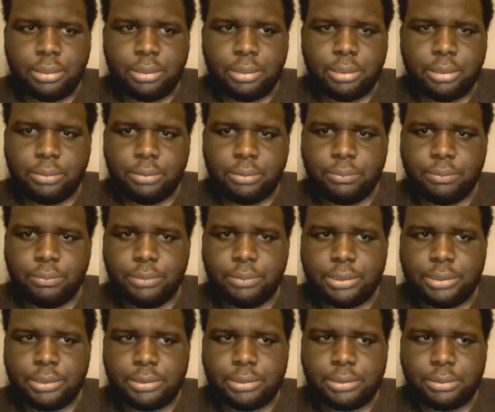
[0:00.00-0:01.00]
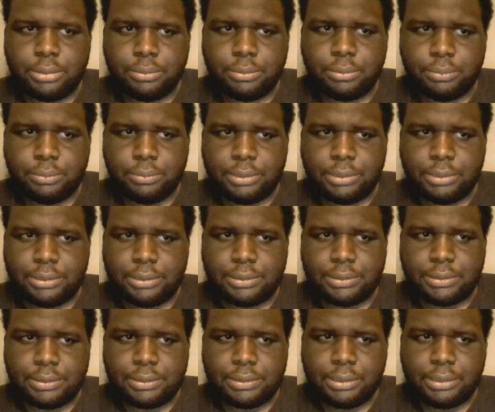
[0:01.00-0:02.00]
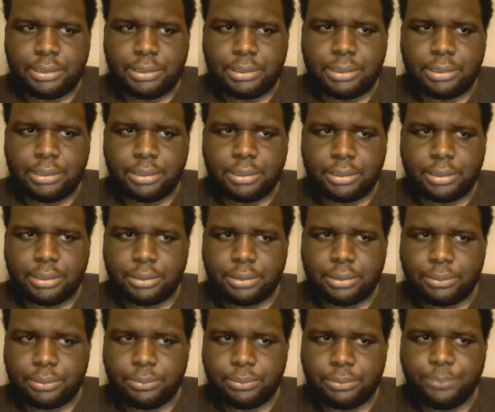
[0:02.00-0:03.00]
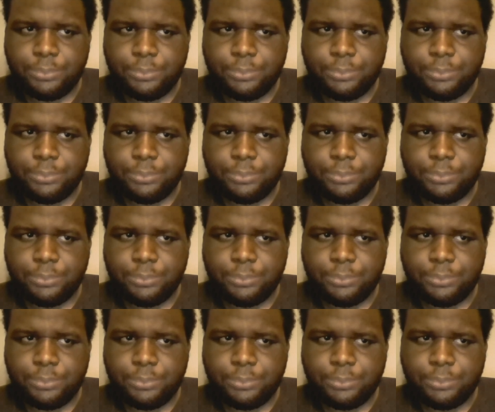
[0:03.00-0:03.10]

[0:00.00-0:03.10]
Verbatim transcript: in which we see how